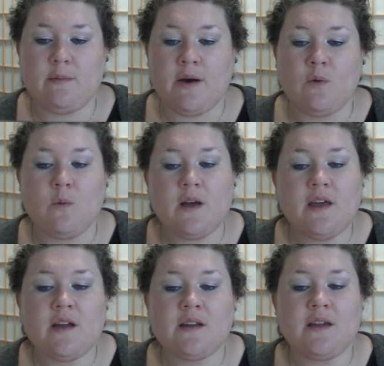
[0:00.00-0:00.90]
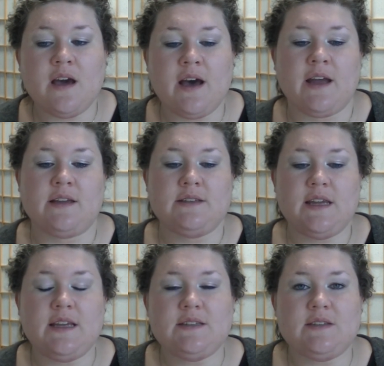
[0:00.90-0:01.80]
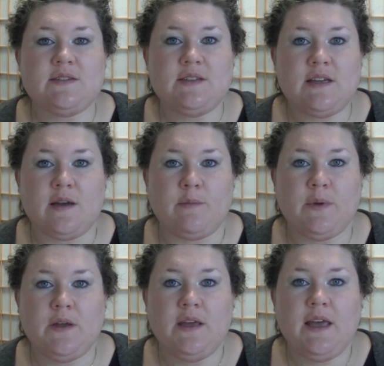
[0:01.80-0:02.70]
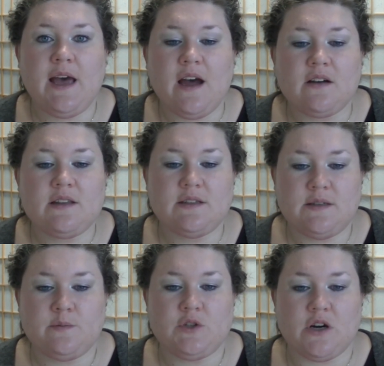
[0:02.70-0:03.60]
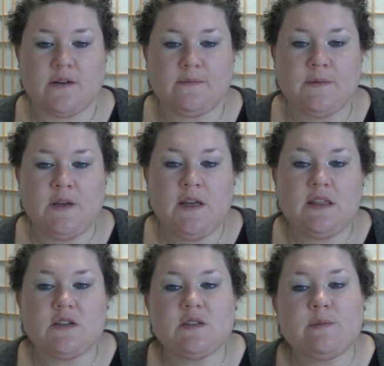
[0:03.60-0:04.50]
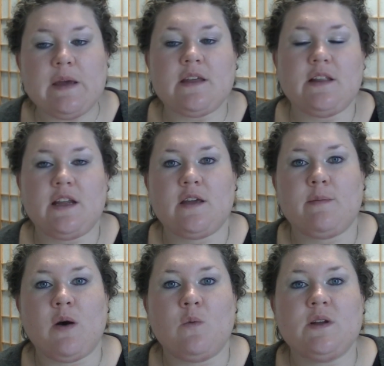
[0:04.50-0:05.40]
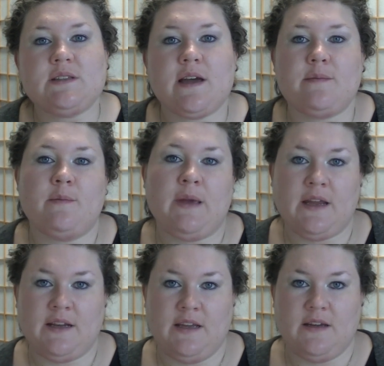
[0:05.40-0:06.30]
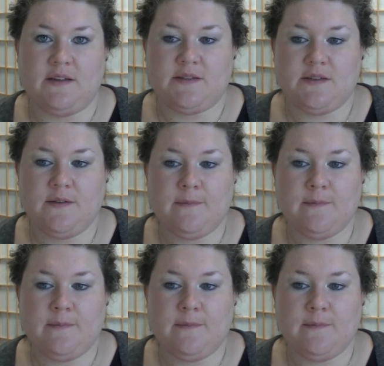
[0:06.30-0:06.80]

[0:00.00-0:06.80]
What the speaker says: about what kind of guy takes his tip out of the tip jar. They're speculating about what type of man he is.